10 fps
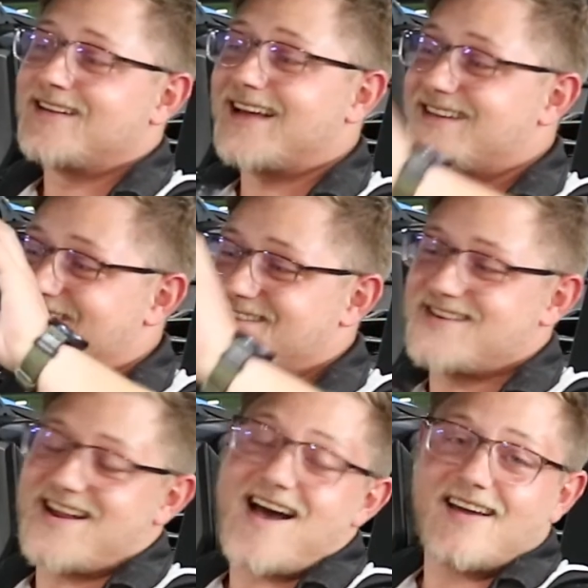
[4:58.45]
That does
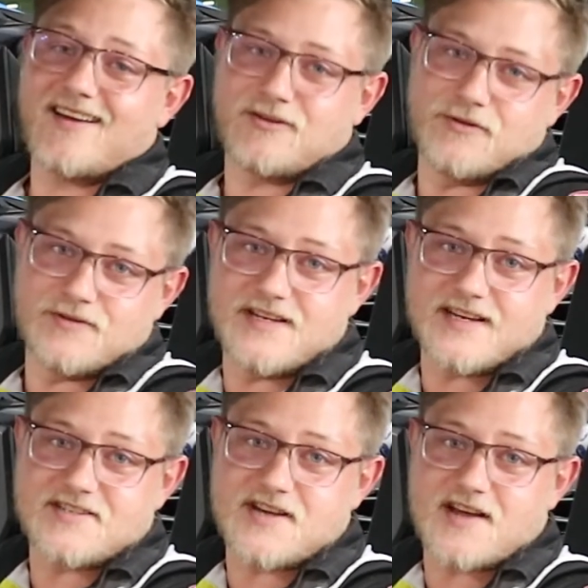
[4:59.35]
not include the
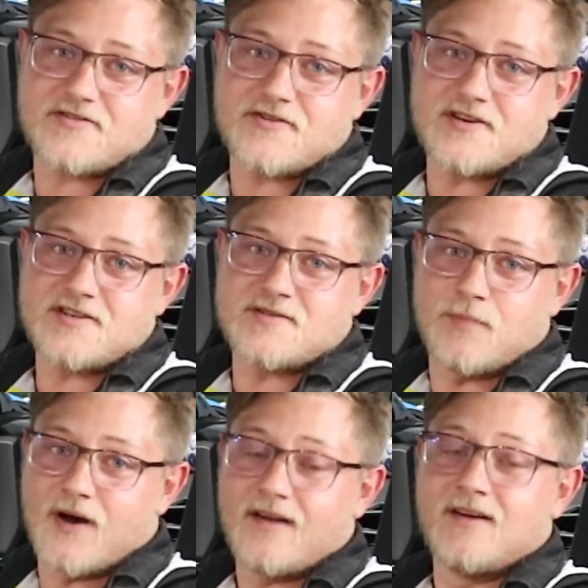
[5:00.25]
accessories,
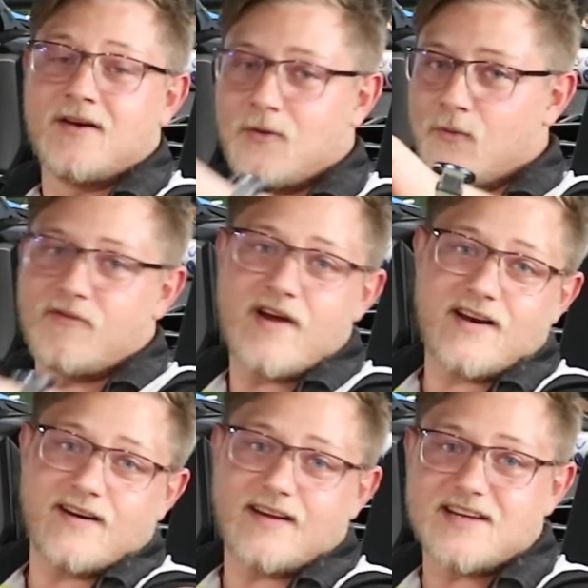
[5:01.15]
but we're
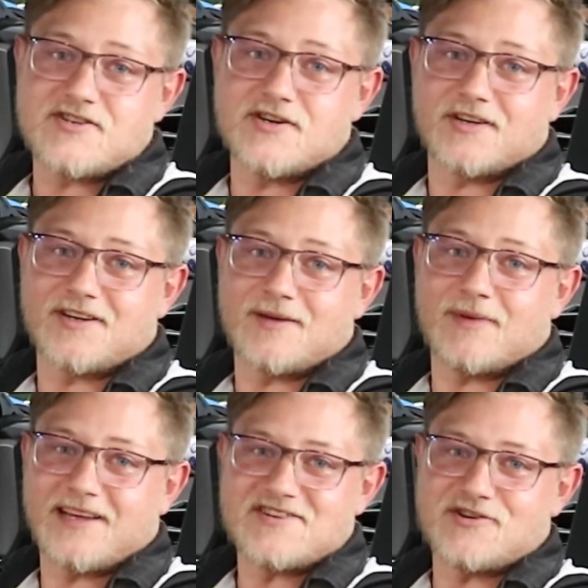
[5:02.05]
ready to get you hooked up
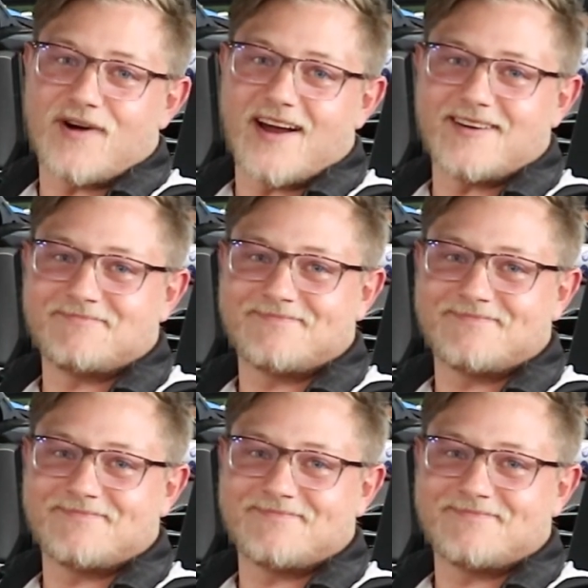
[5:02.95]
and get you riding.